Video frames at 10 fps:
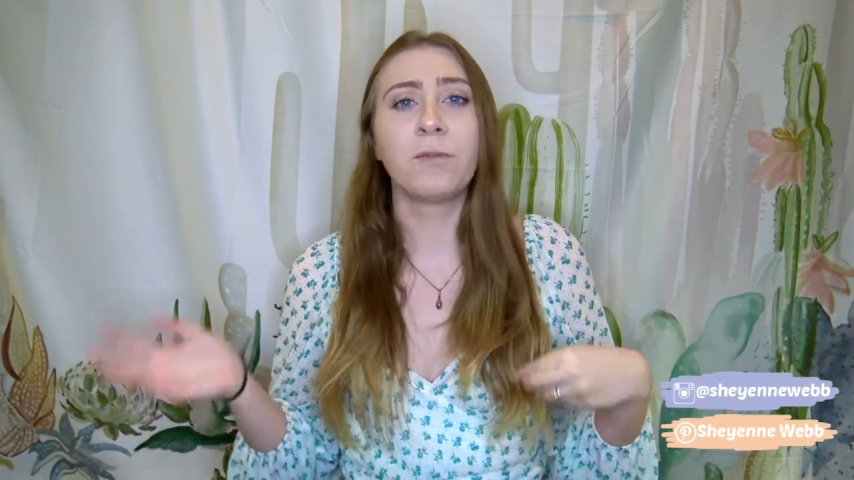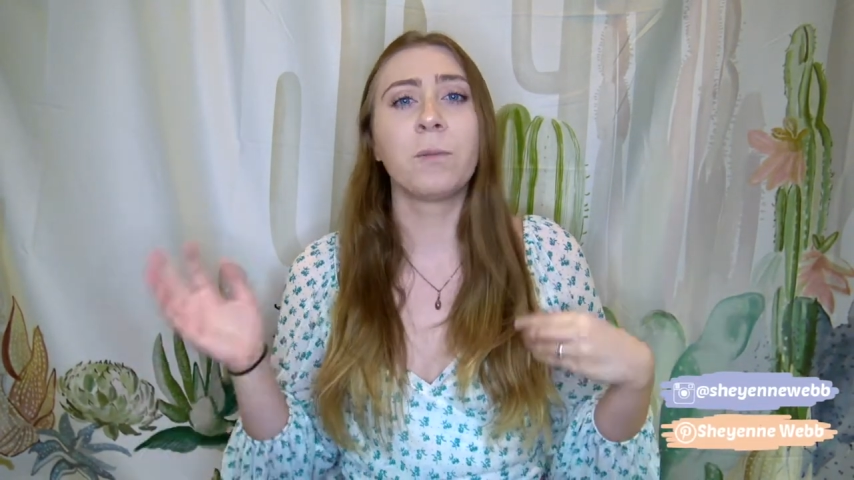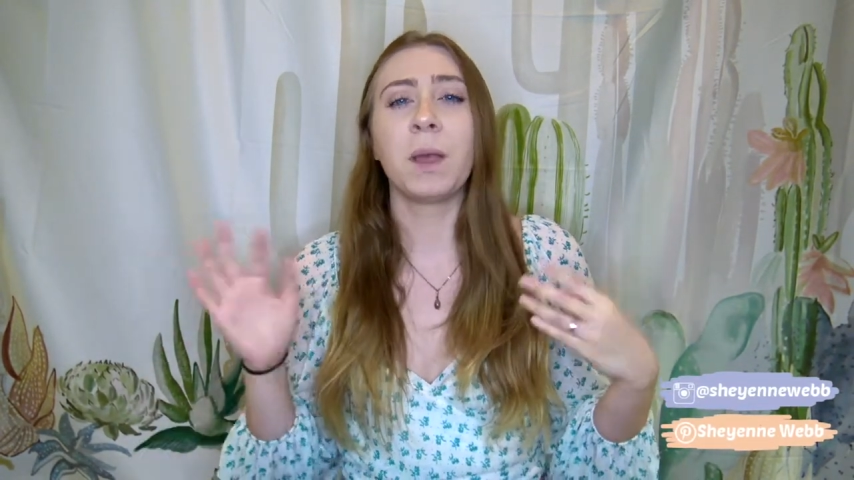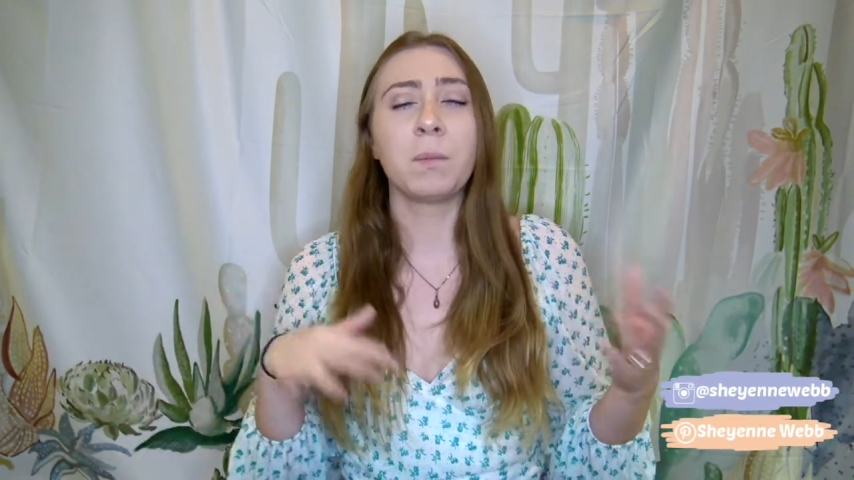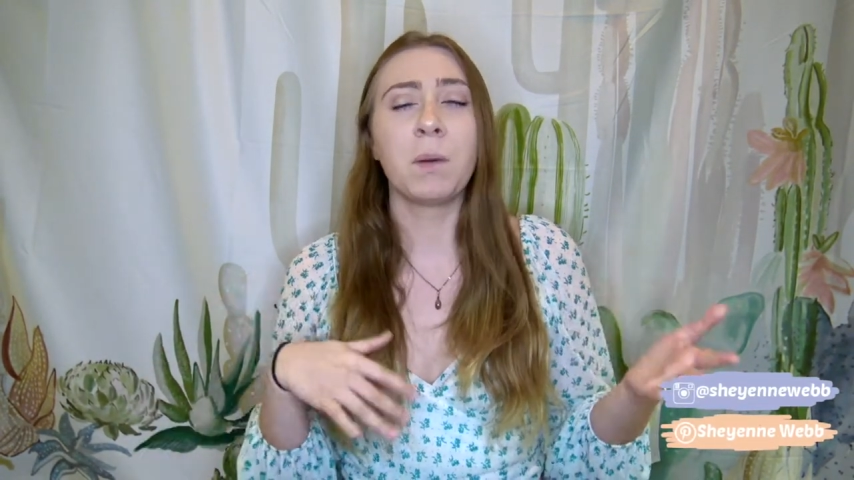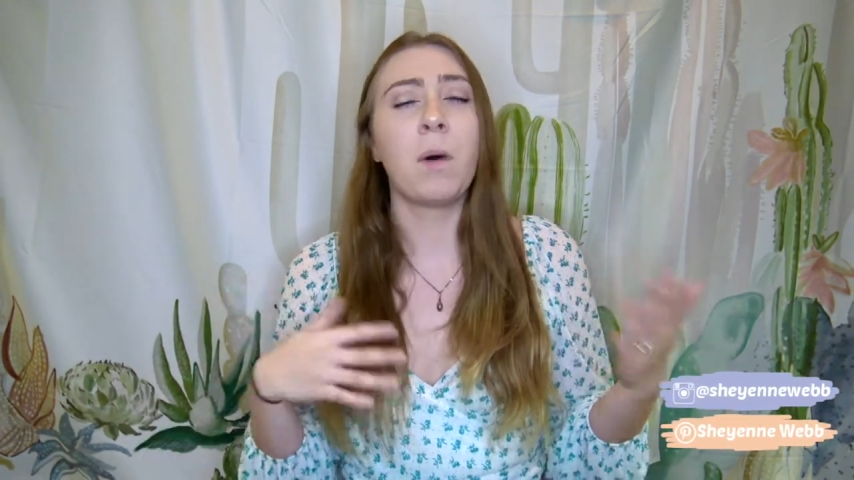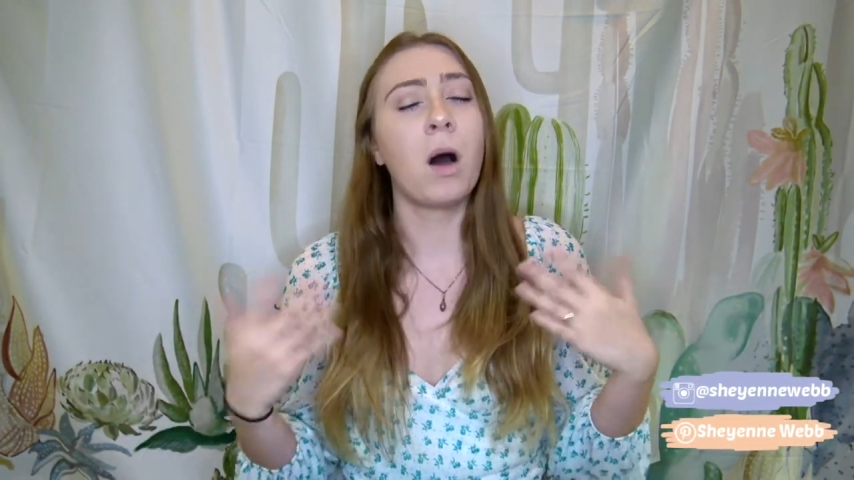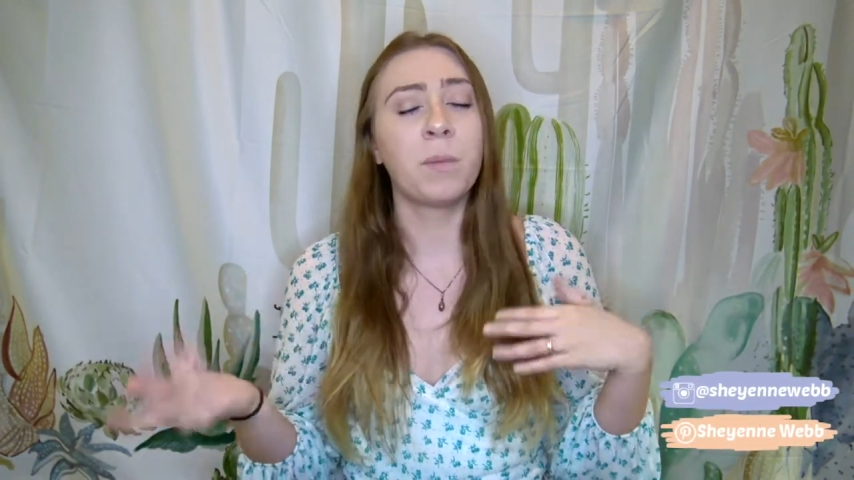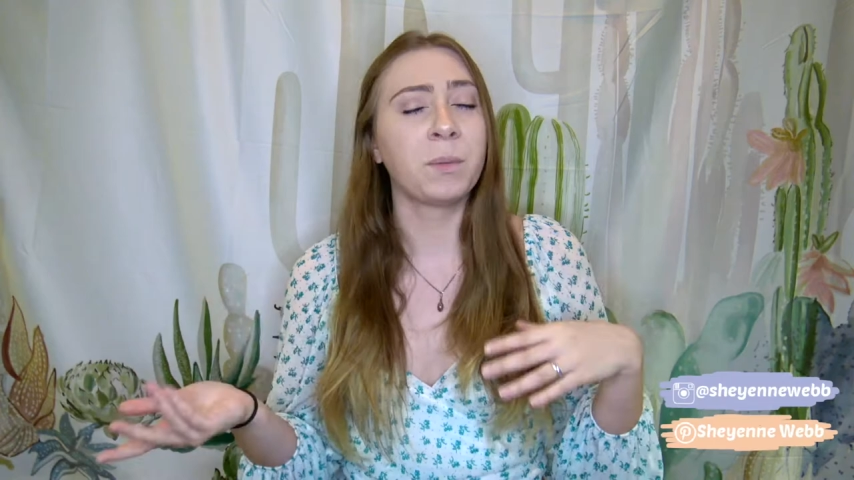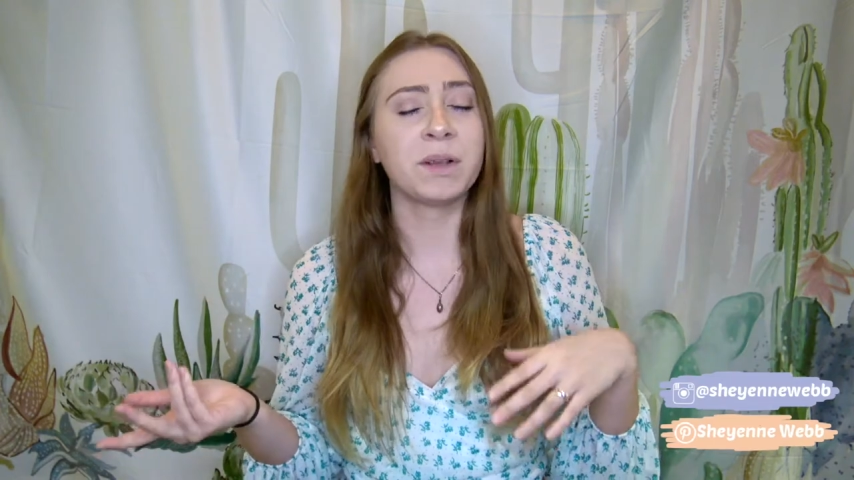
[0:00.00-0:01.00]
from like my
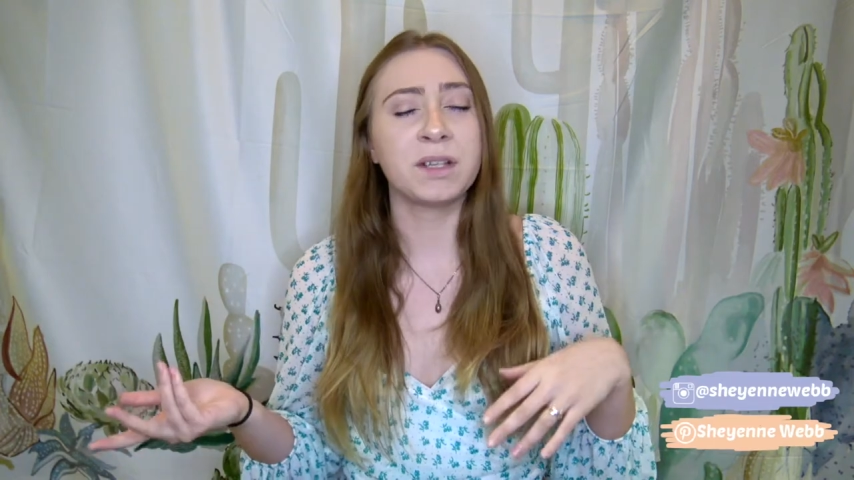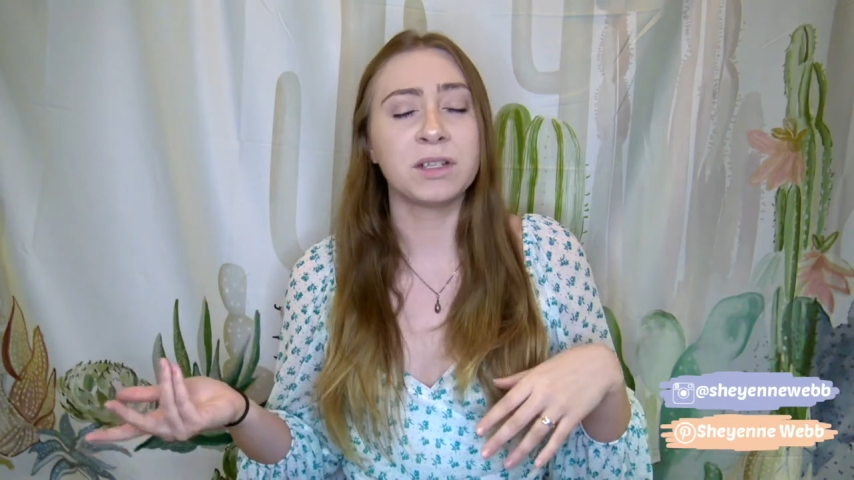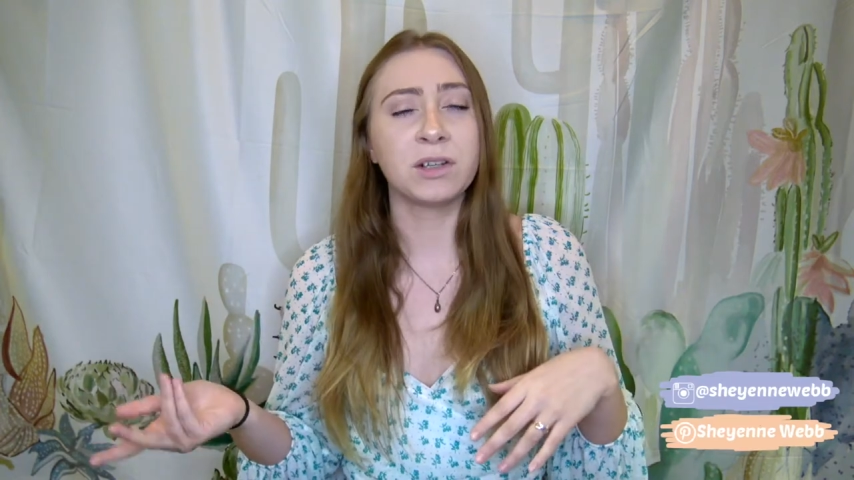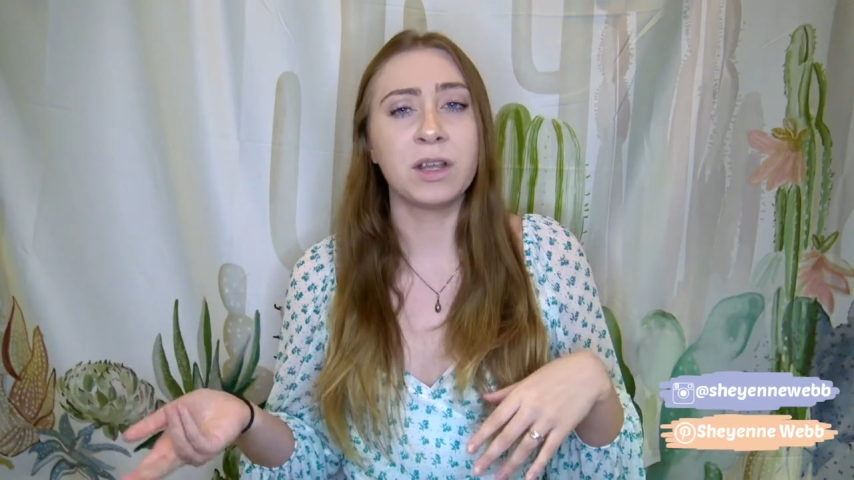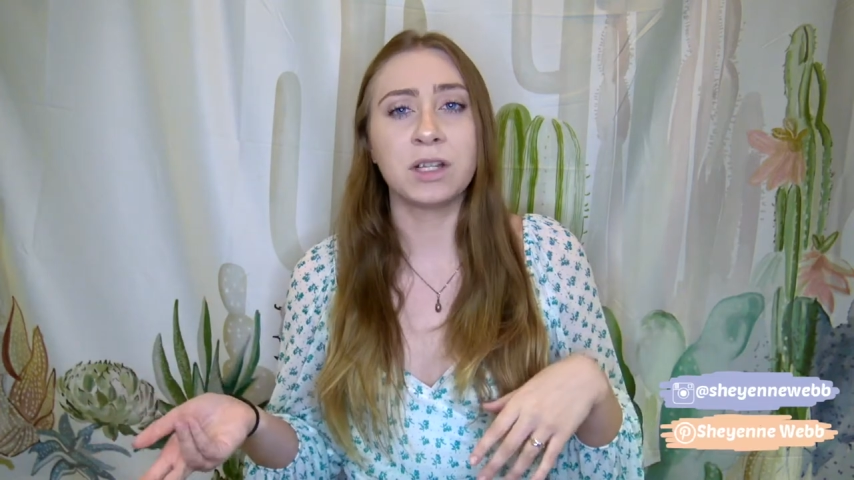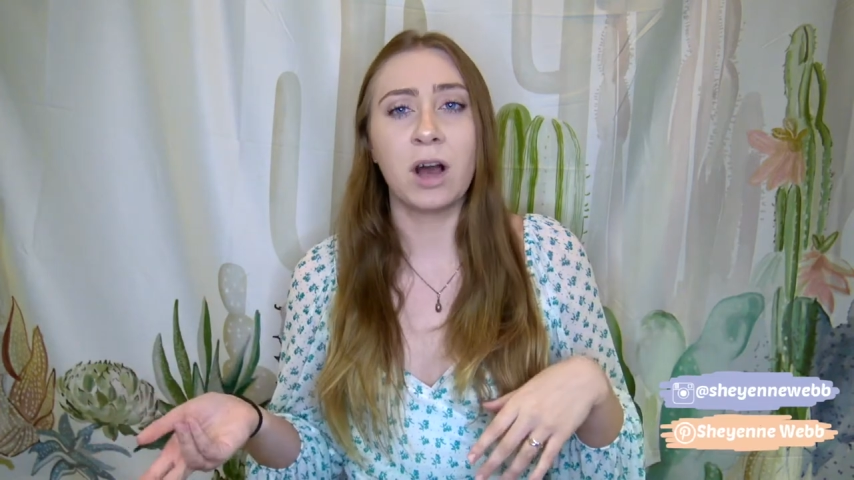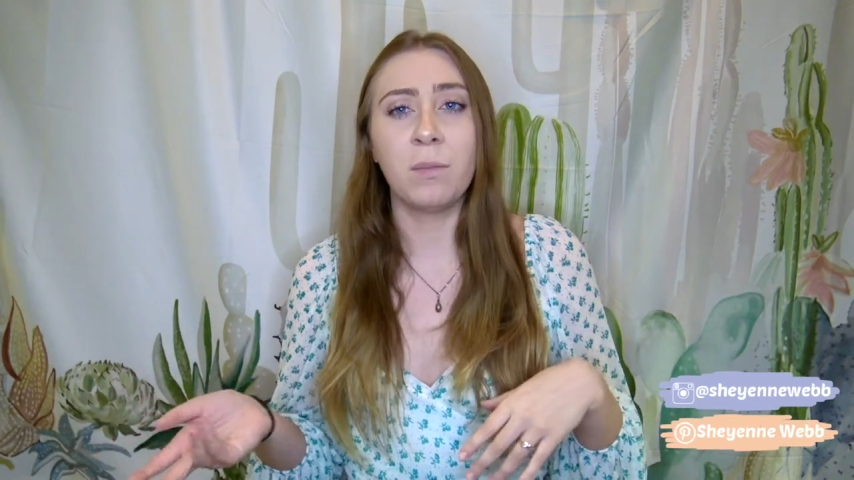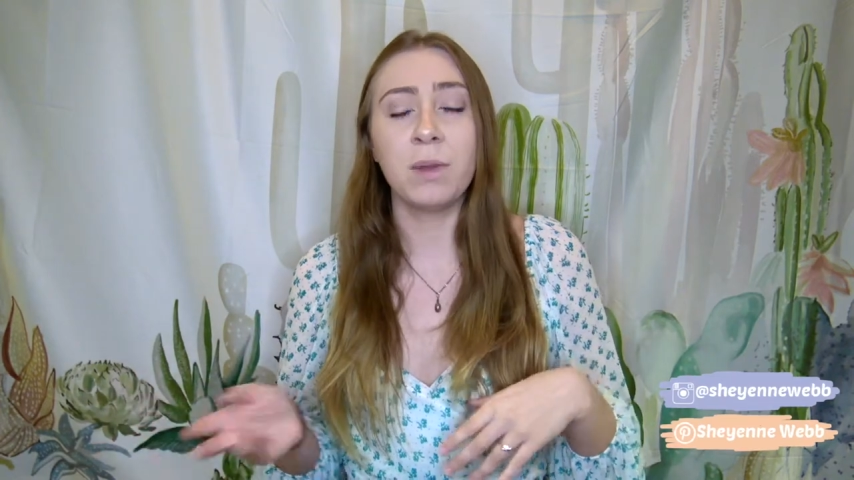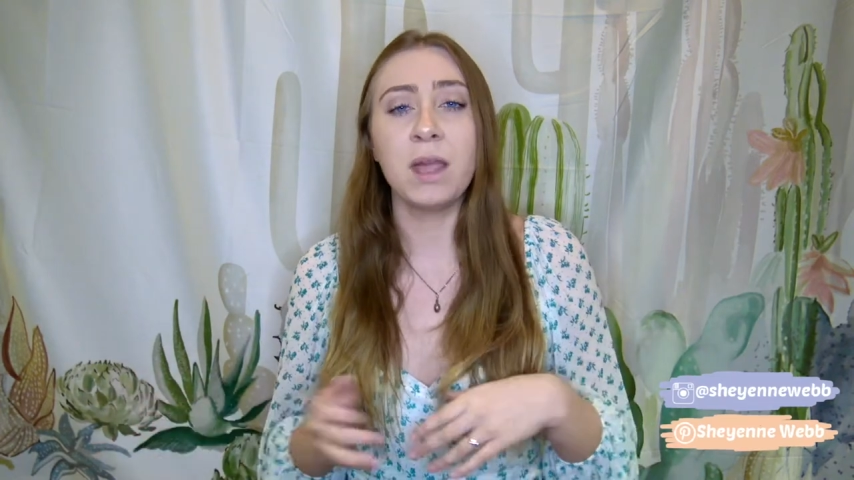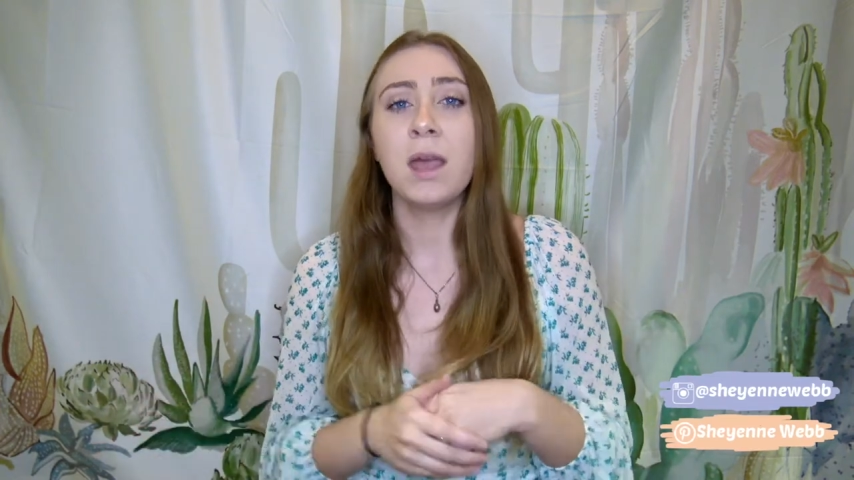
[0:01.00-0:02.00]
mom and my sister they
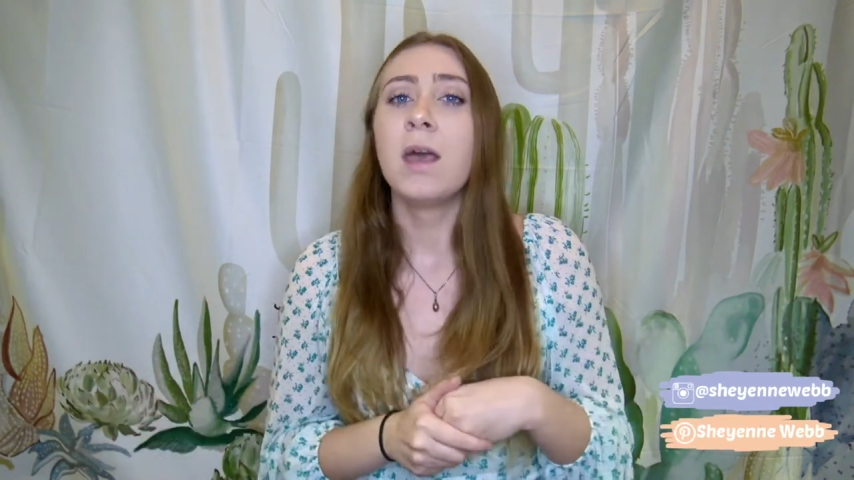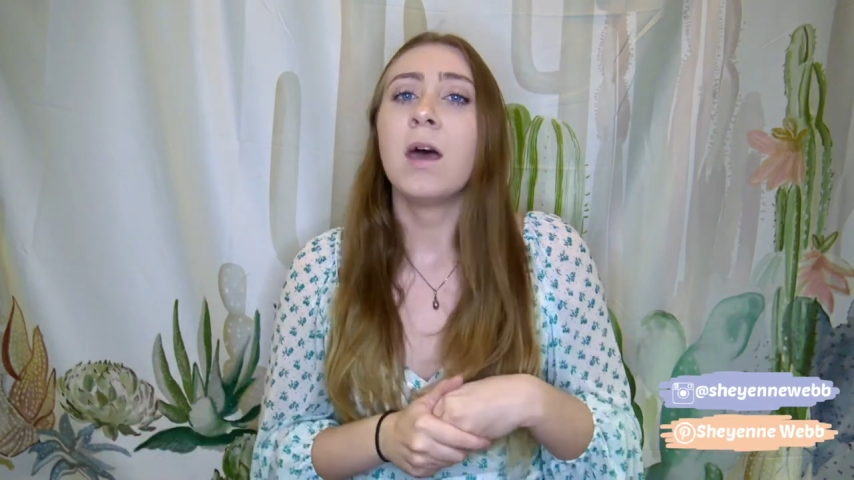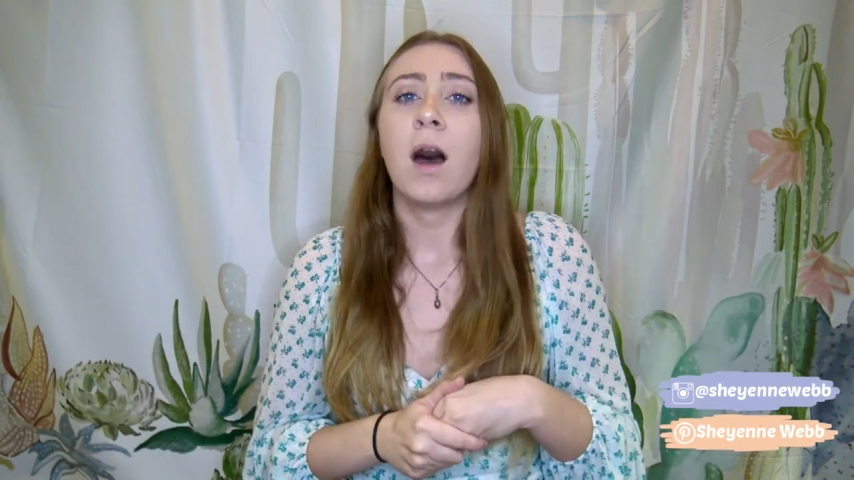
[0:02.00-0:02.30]
taught me